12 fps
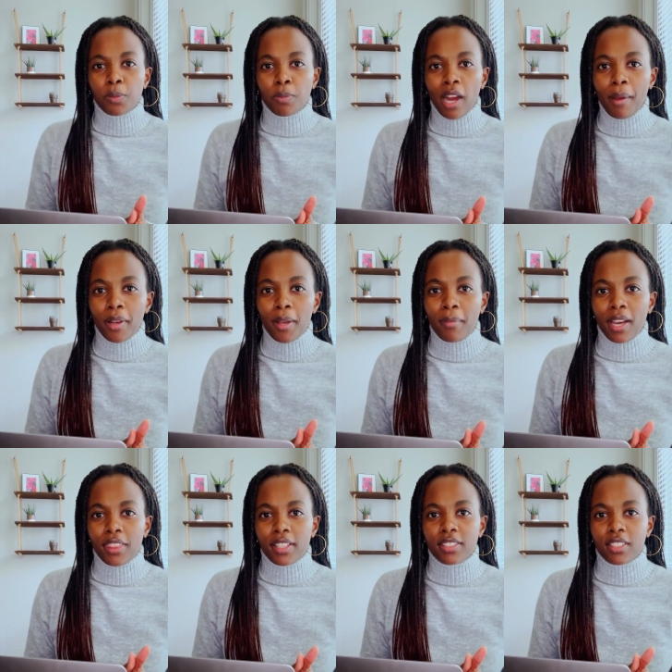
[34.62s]
primary
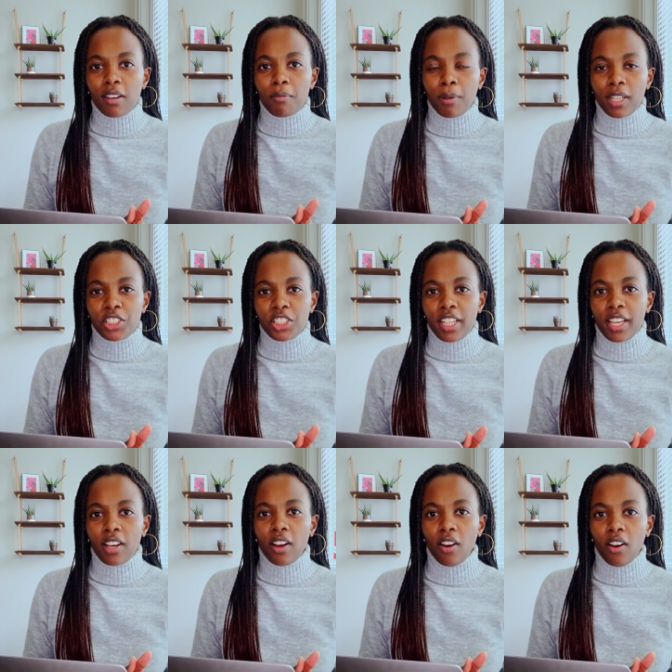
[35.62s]
methods of
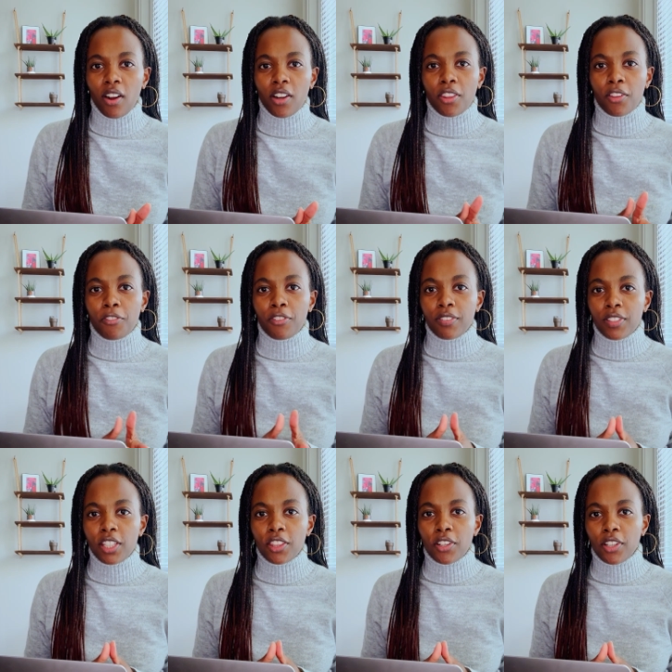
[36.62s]
budgeting are the
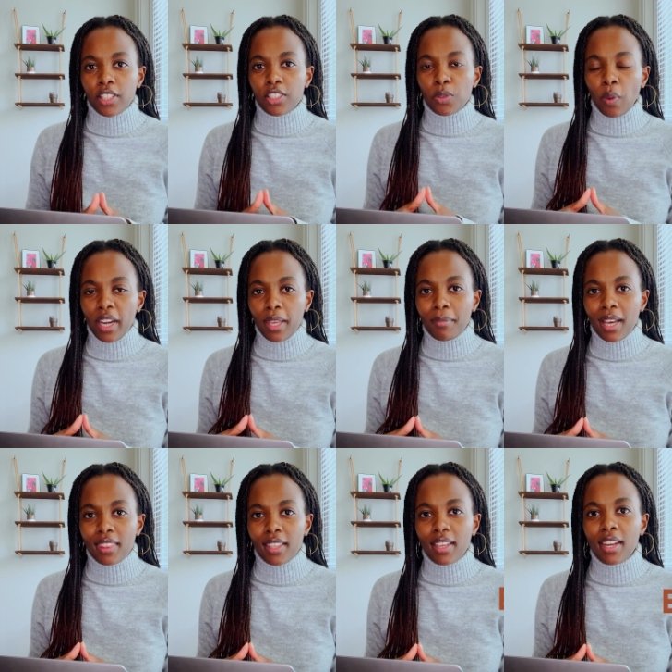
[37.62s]
fifty thirty twenty
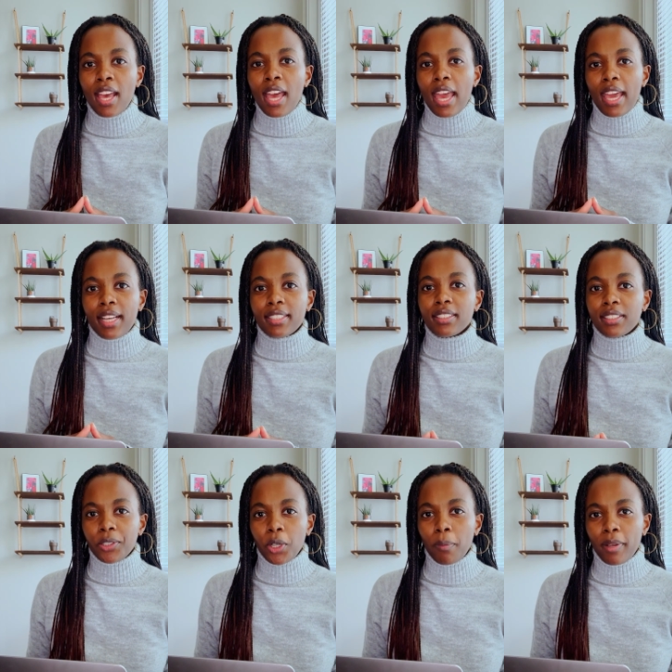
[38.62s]
method and
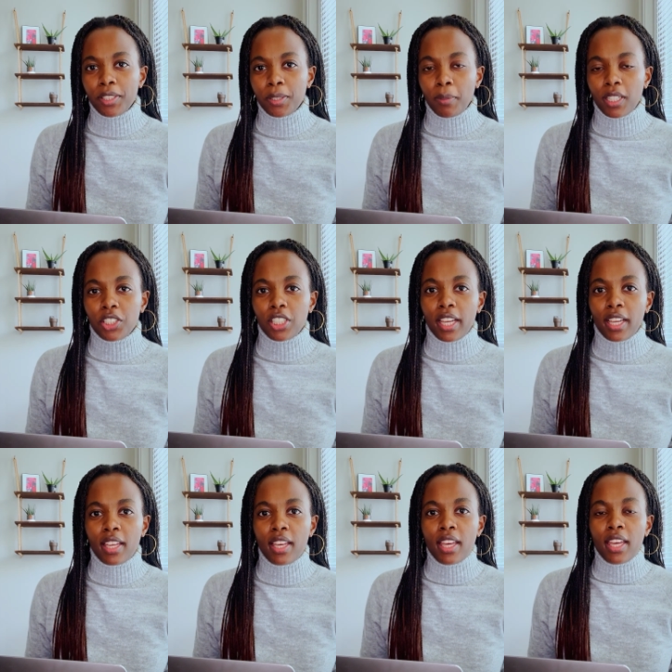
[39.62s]
zero-based
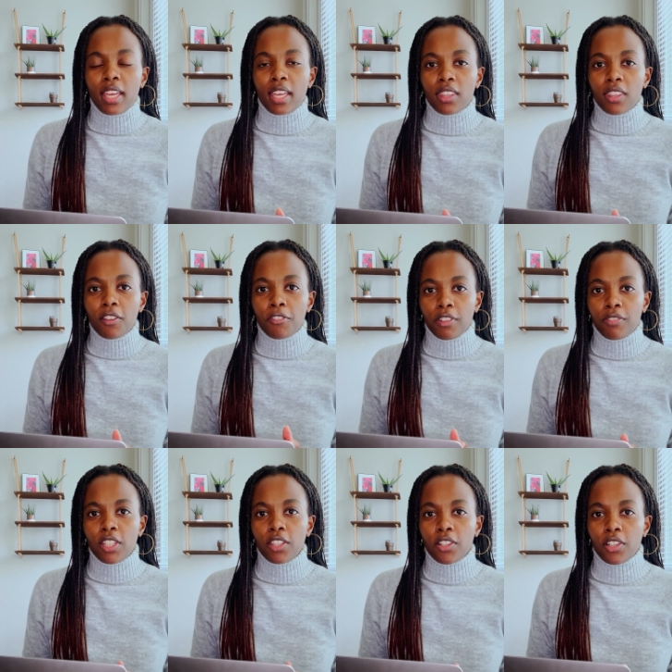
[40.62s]
budgeting. In the
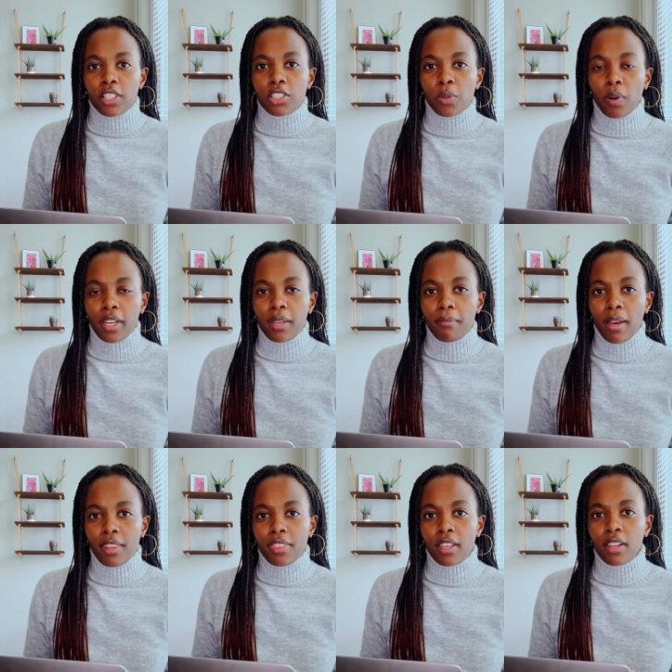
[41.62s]
fifty thirty twenty
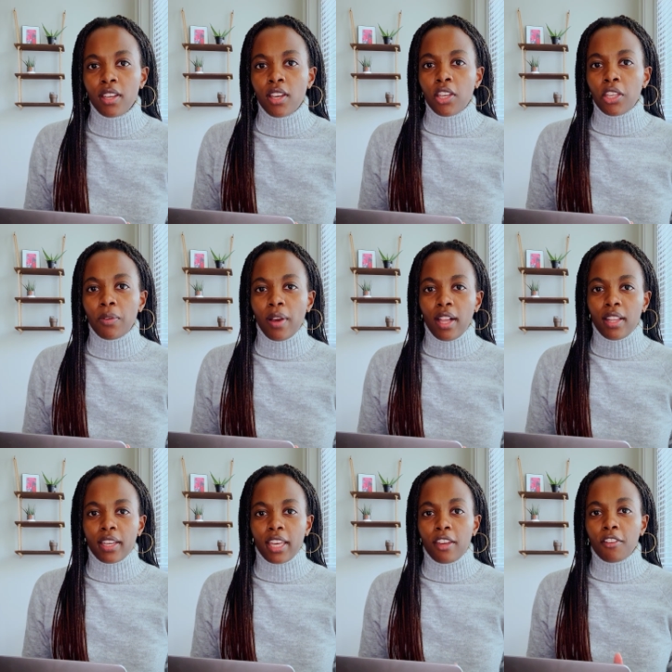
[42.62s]
method, you
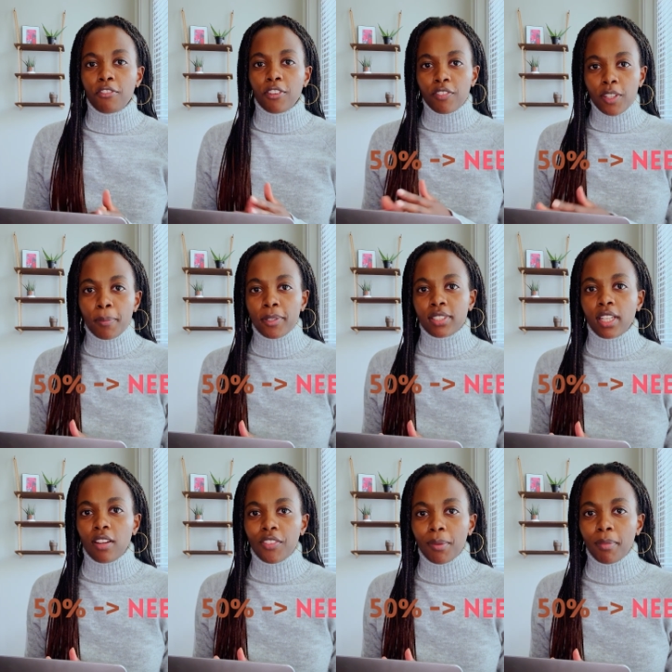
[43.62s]
allocate fifty
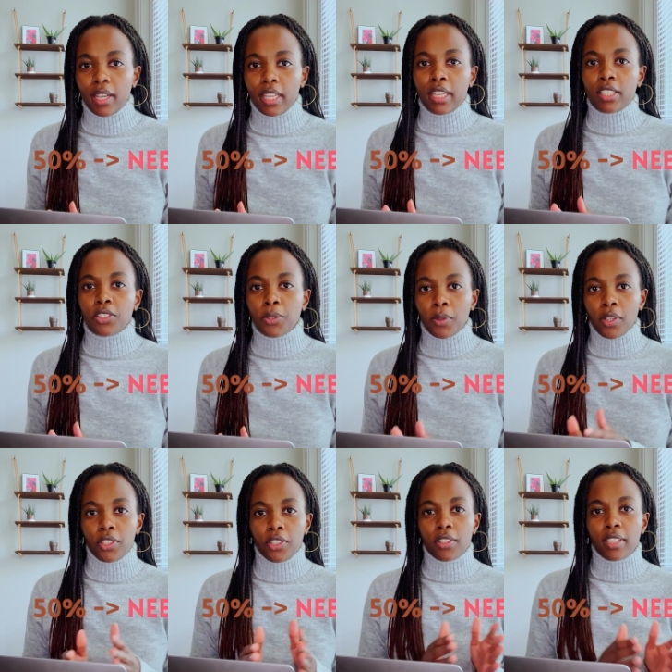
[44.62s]
percent of your money
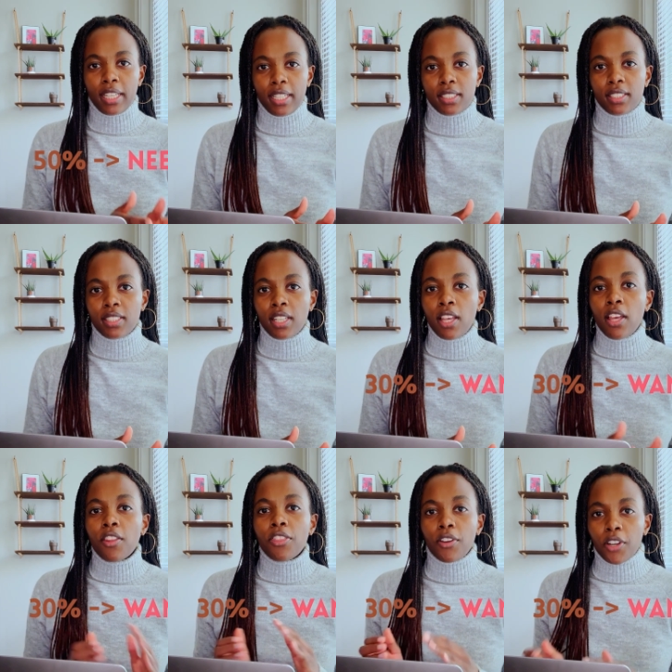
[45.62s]
toward your needs,
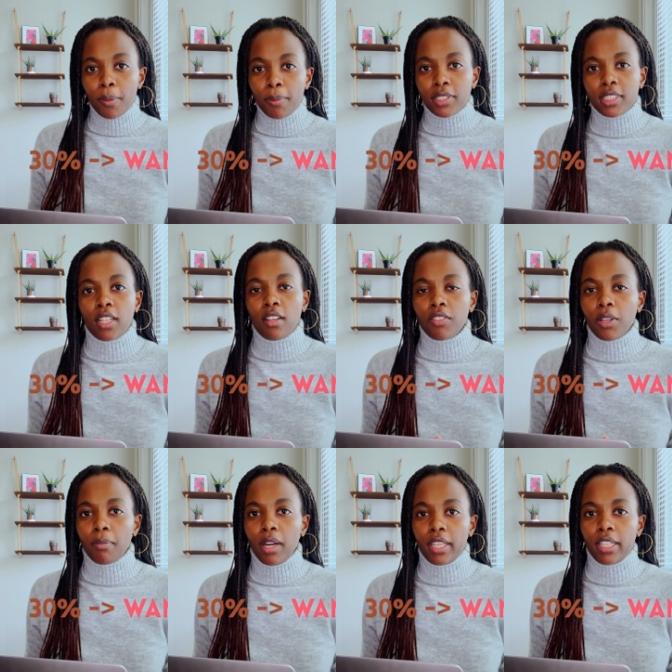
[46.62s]
thirty percent of your
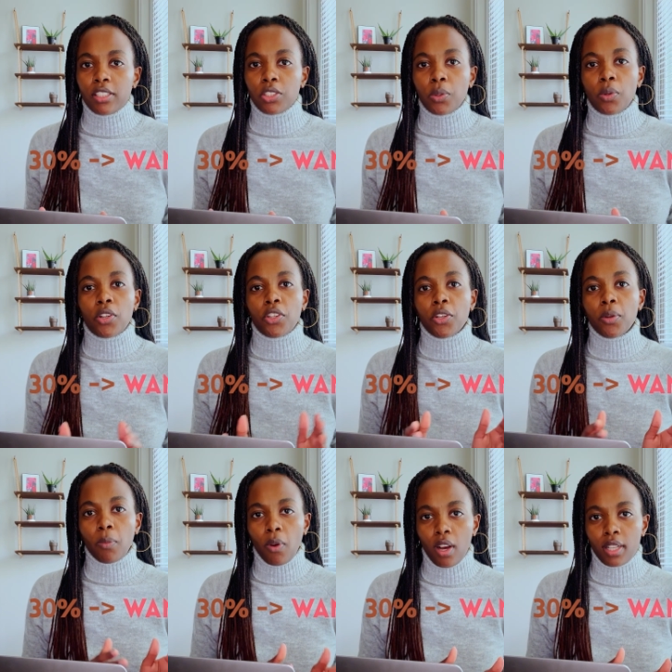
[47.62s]
money toward your
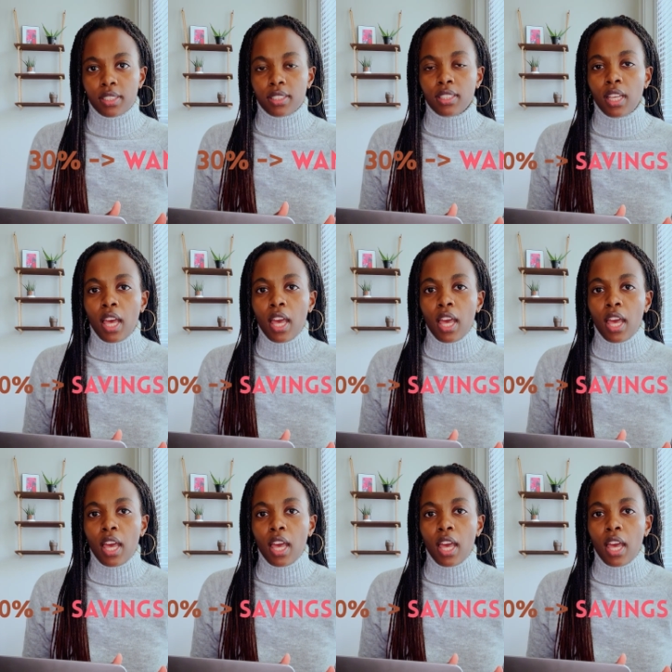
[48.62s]
wants,